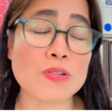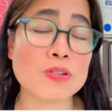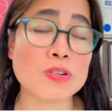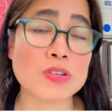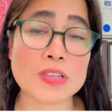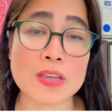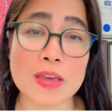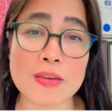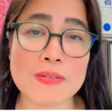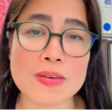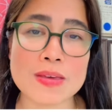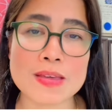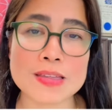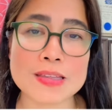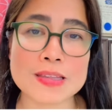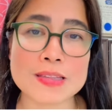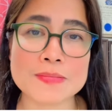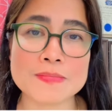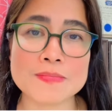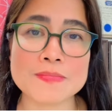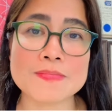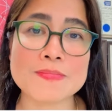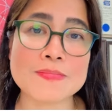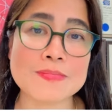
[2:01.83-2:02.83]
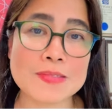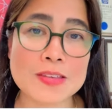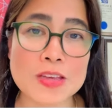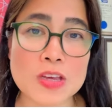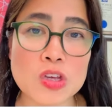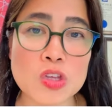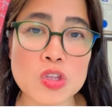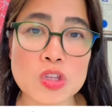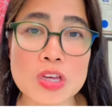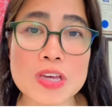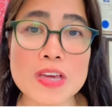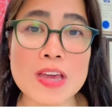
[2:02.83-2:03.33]
or savings.
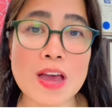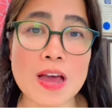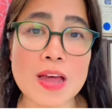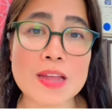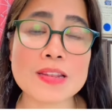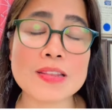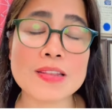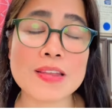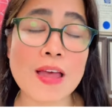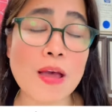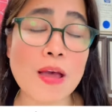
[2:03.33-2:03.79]
She got the